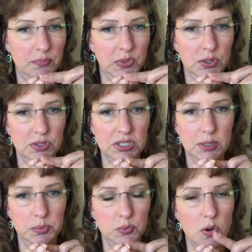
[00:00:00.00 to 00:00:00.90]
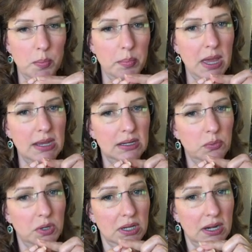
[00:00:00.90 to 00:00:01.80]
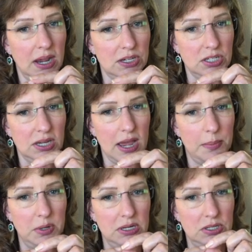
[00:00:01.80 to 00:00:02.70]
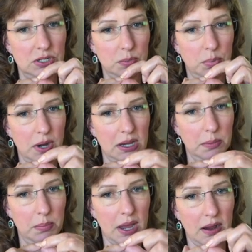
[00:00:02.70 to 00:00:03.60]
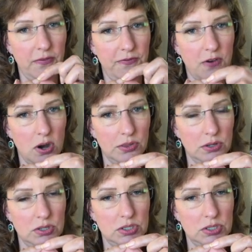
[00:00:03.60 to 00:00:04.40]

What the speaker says: Those tips won't bend, and what can actually happen is you'll break them back farther.